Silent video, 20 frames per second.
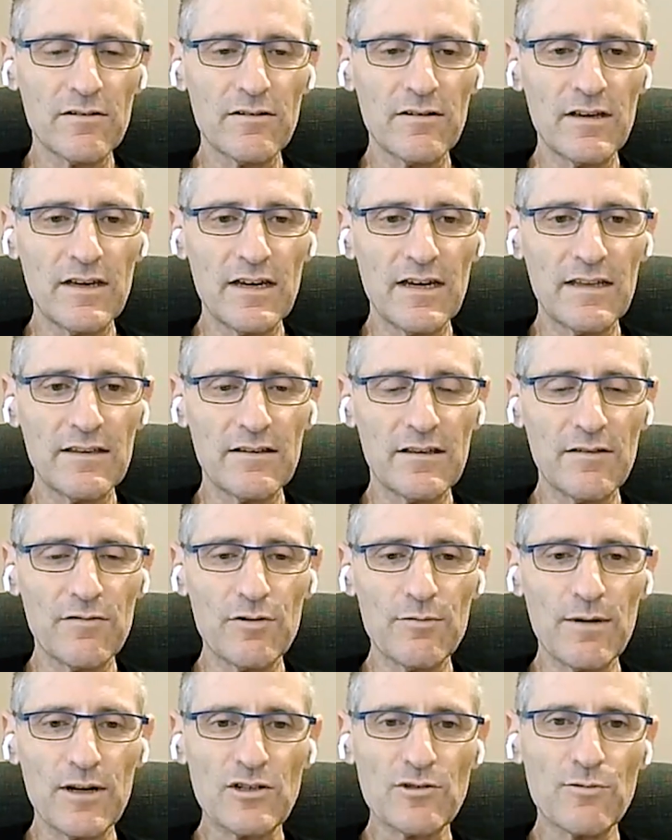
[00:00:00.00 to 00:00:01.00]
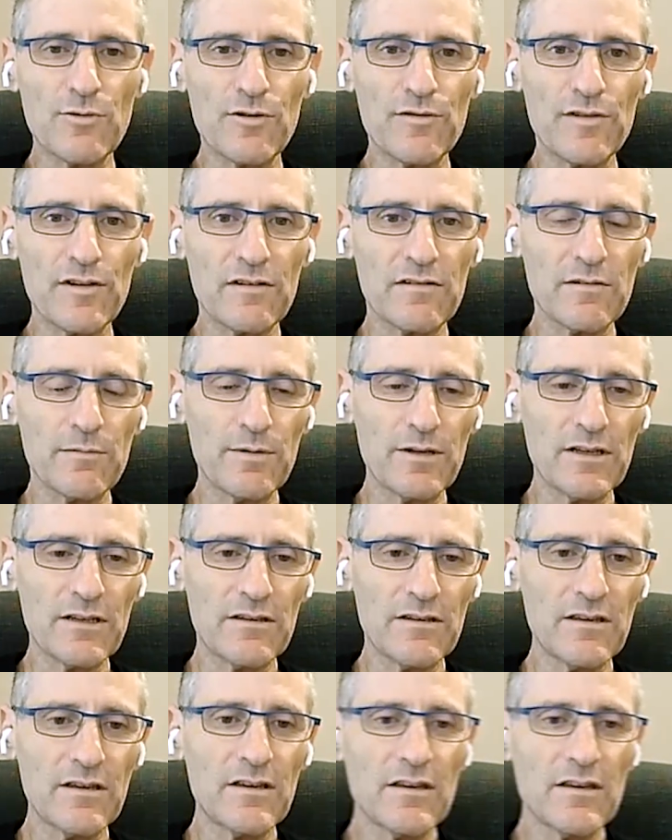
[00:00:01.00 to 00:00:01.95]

and give you much more flexibility.